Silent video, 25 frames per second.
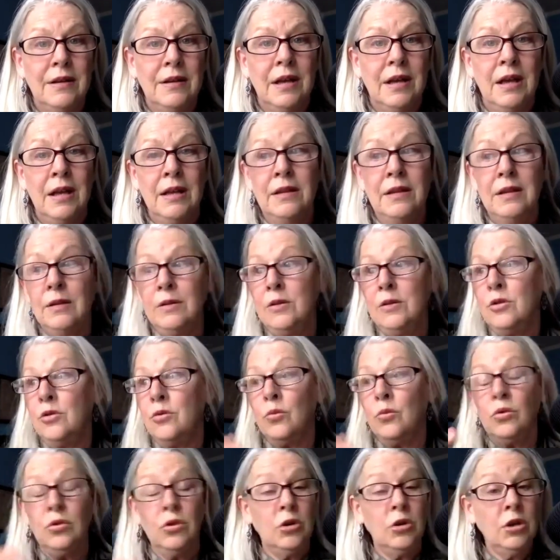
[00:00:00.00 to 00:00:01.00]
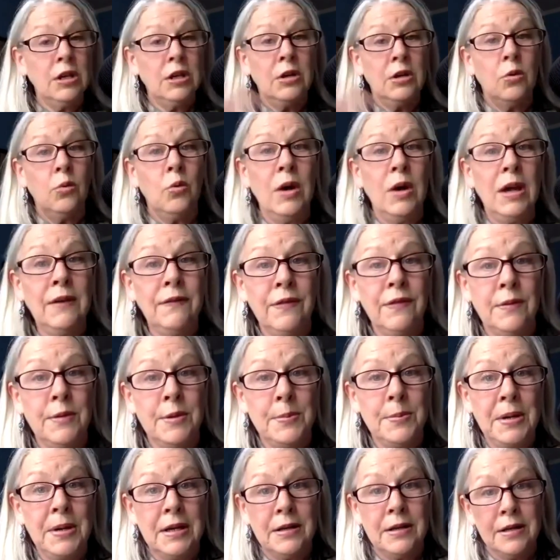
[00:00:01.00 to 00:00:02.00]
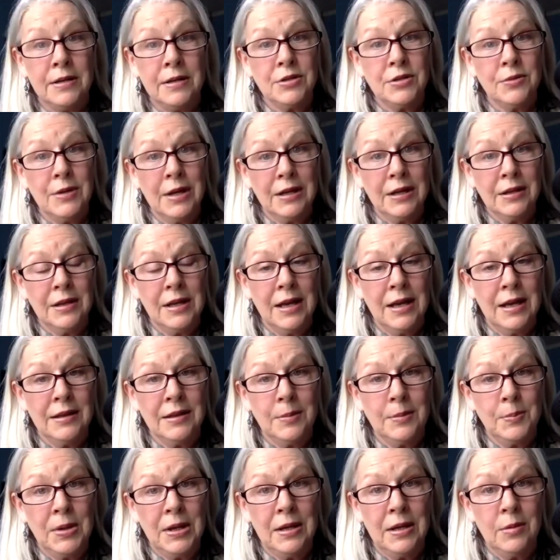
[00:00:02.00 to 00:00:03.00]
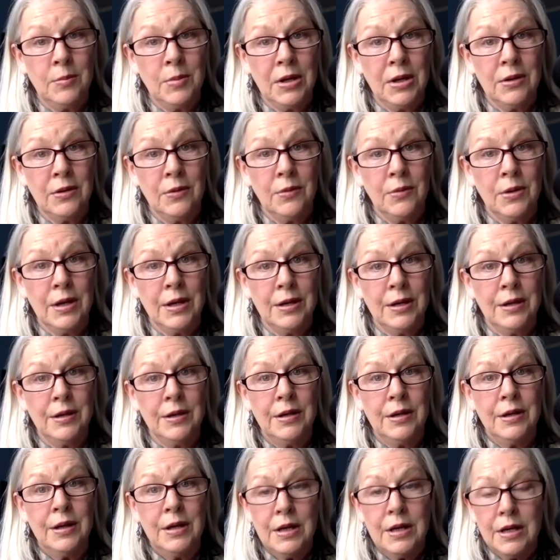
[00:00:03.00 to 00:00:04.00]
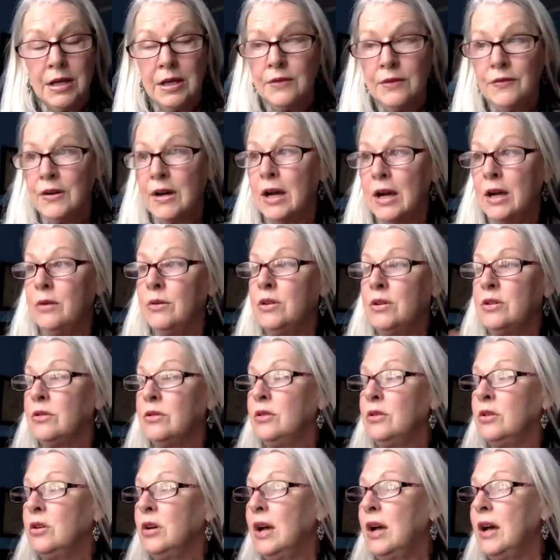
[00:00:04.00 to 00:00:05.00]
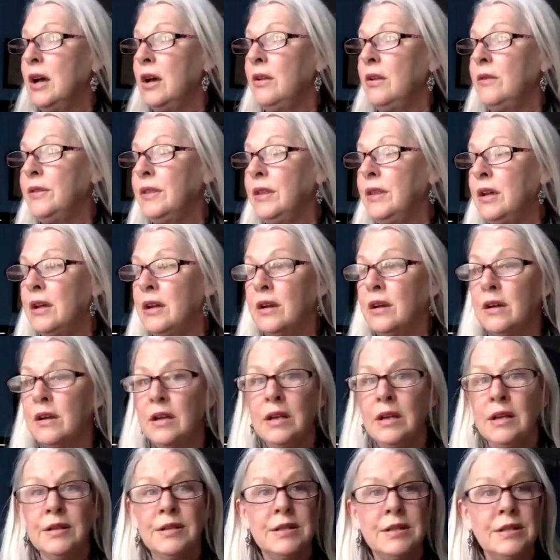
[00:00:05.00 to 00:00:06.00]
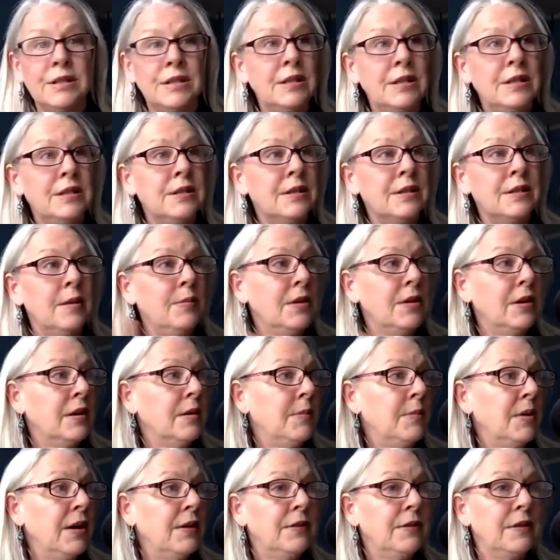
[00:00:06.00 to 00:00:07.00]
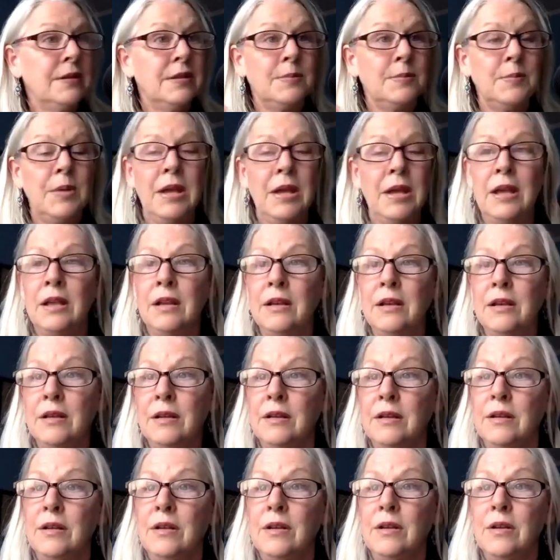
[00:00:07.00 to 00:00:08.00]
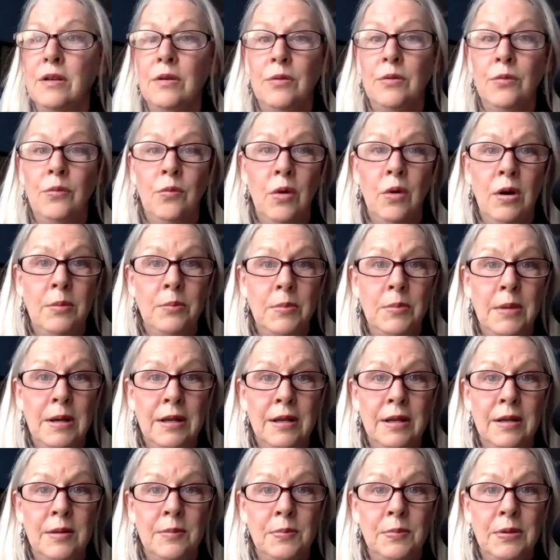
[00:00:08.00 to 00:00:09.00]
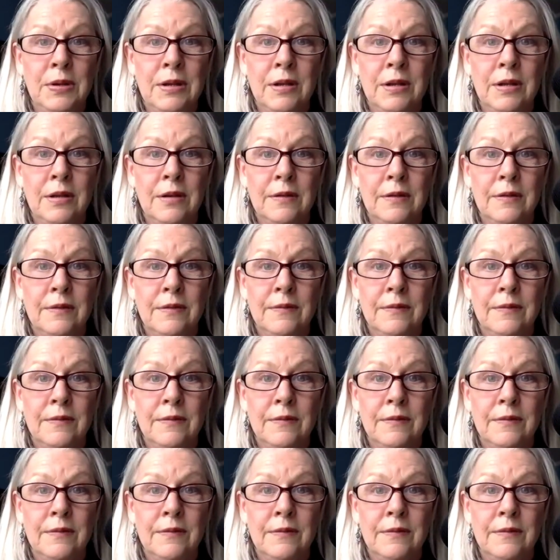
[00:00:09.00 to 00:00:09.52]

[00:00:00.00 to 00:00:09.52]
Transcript: and then you're looking away from the pain, not directly at the pain, by the way. If I were to look out there and see something about this pain, what might it be?